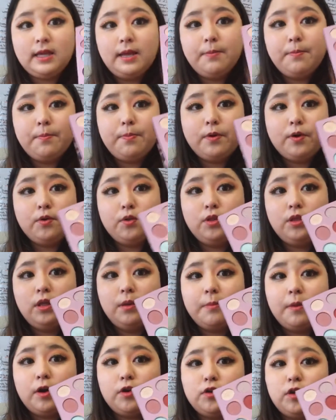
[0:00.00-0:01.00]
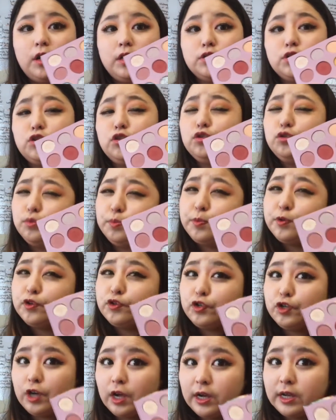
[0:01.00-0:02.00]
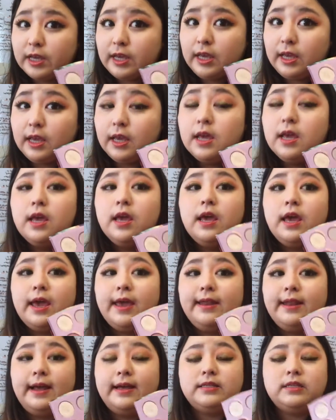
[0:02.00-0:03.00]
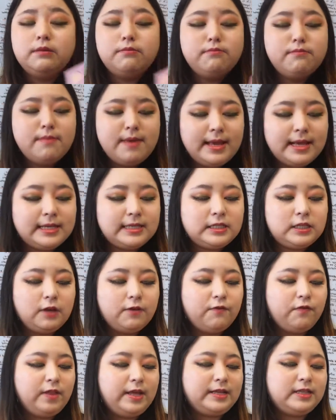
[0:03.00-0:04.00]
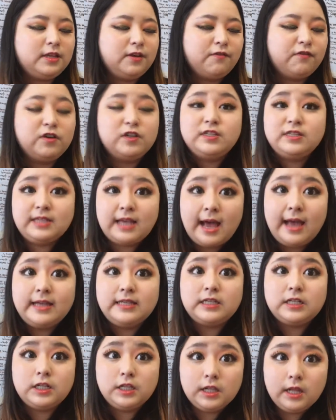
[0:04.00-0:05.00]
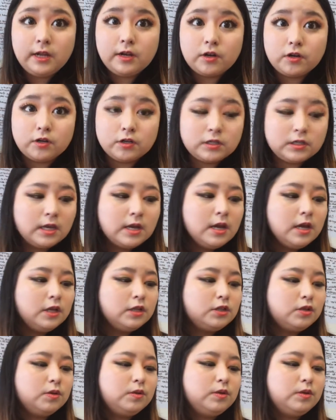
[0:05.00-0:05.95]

and both of them are not super chunky and it has a mix of like different size glitters. So